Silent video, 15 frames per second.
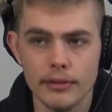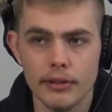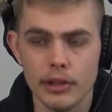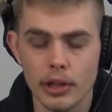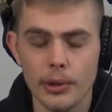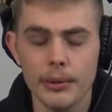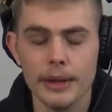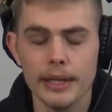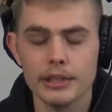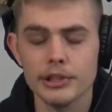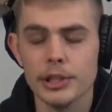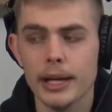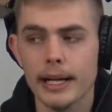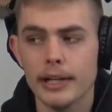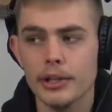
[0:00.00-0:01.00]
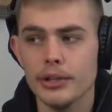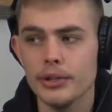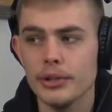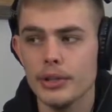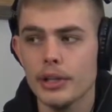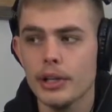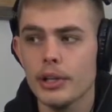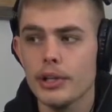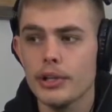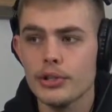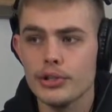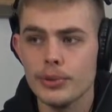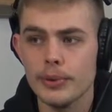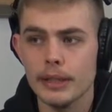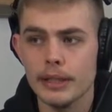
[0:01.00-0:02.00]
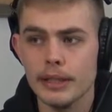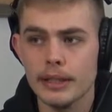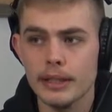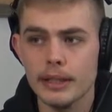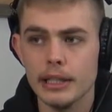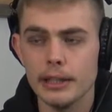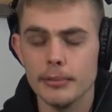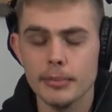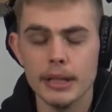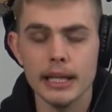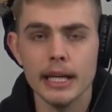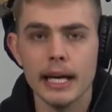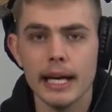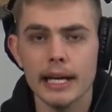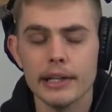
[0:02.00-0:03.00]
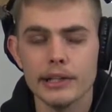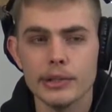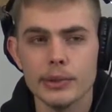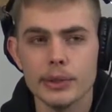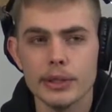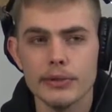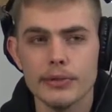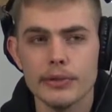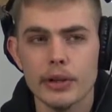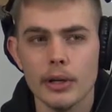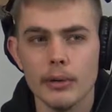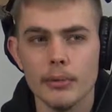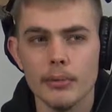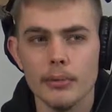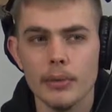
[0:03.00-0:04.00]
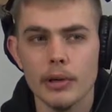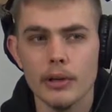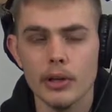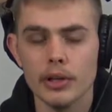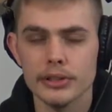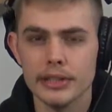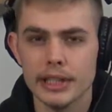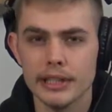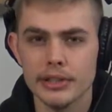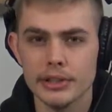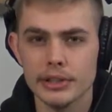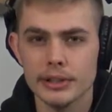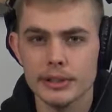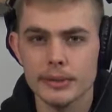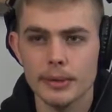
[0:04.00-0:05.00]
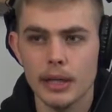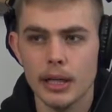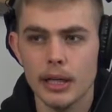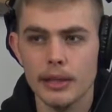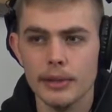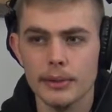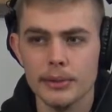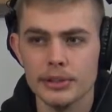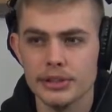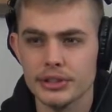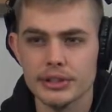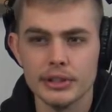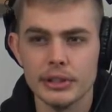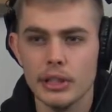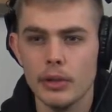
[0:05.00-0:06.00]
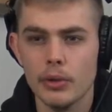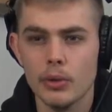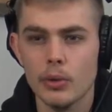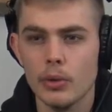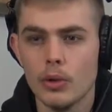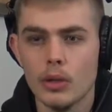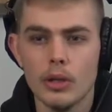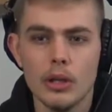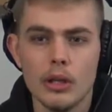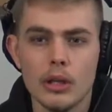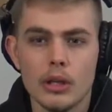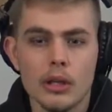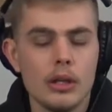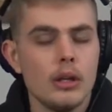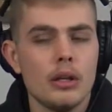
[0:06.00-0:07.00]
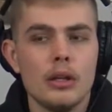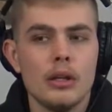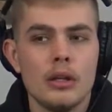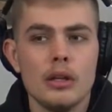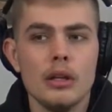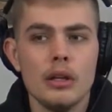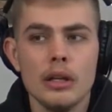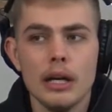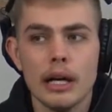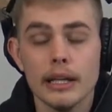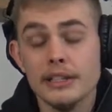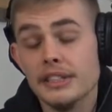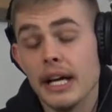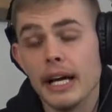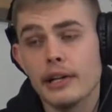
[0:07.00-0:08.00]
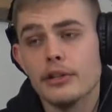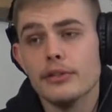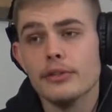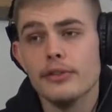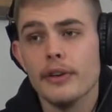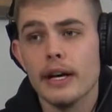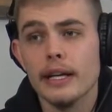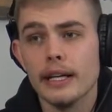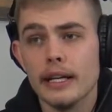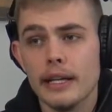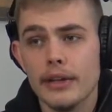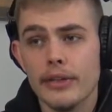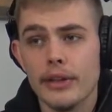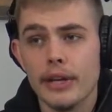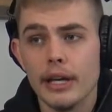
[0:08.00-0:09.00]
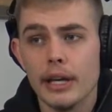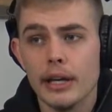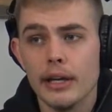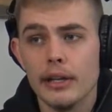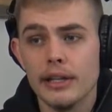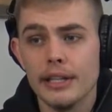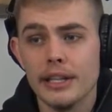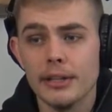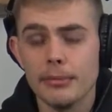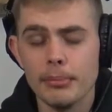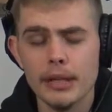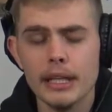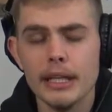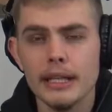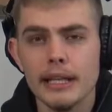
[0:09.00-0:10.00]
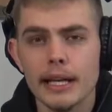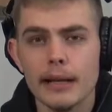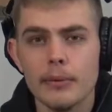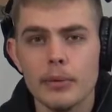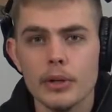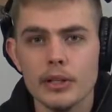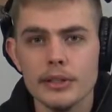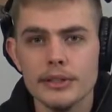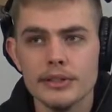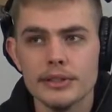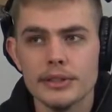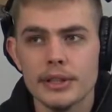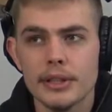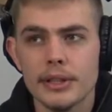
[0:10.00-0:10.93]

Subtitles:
clothing. So I couldn't do it near me. I had to do it from Los Angeles. There was just no, at least I couldn't find anything near me that was